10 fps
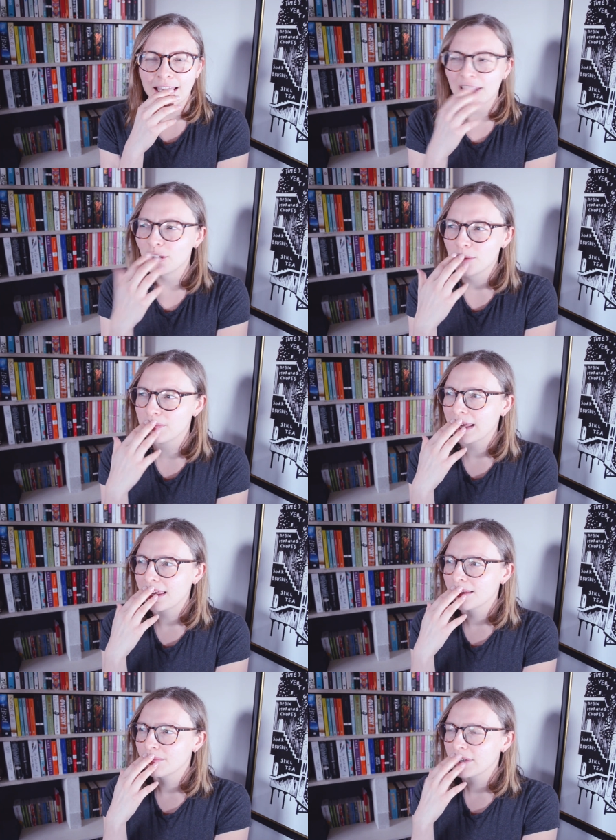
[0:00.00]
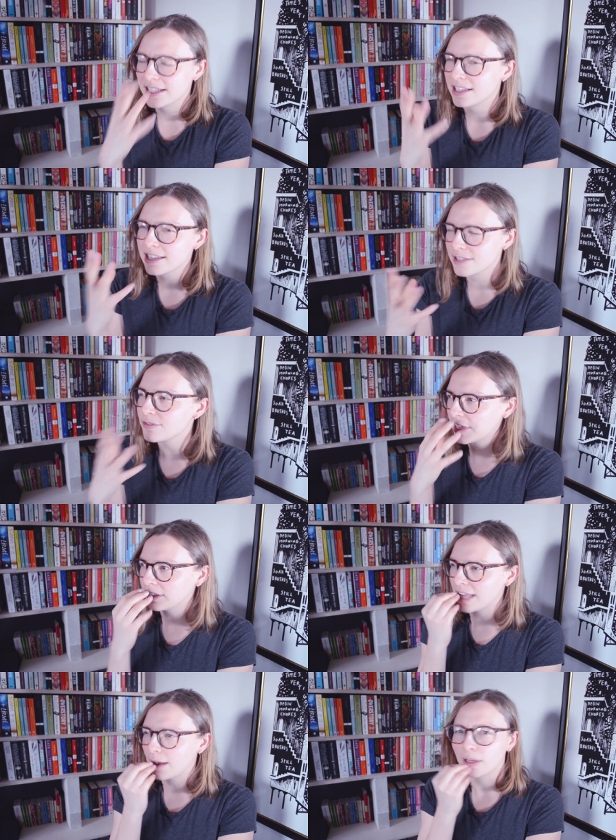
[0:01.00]
It could be, because it does feel
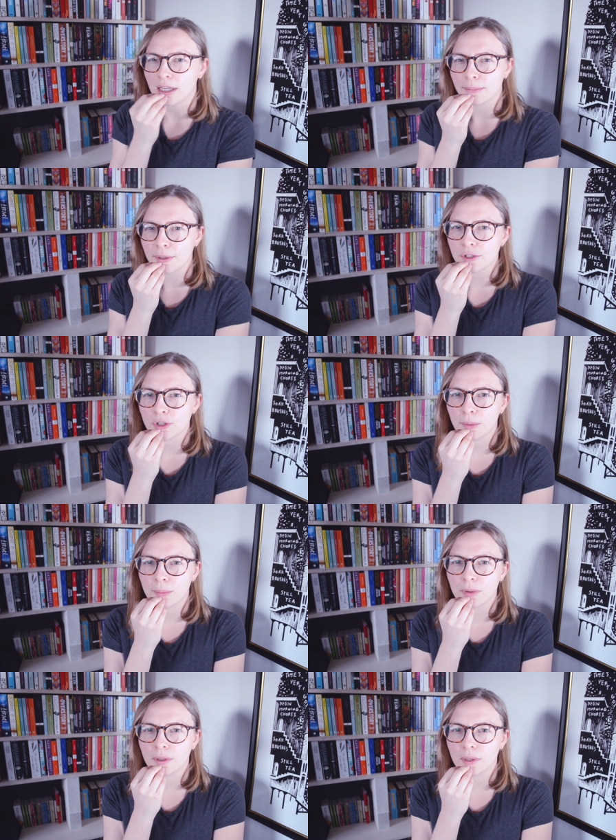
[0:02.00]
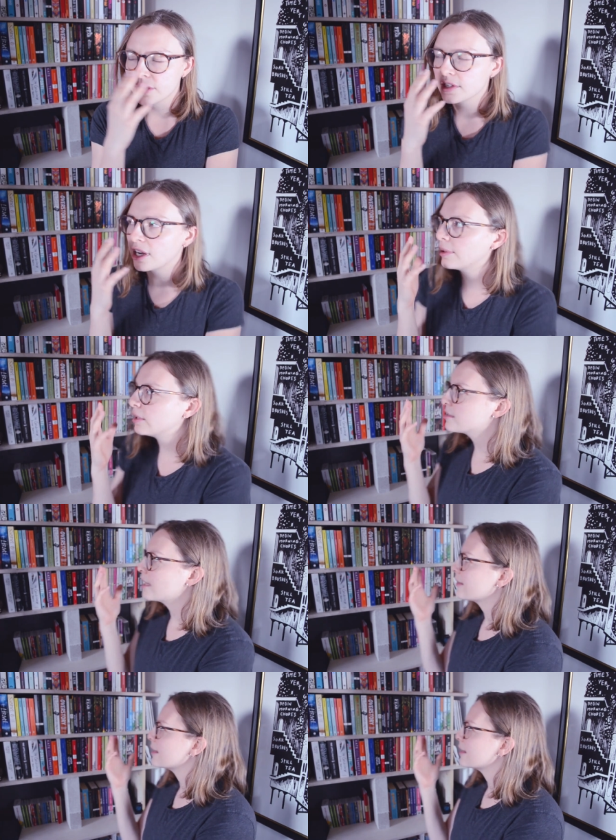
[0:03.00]
now like a bookshop. So now it looks like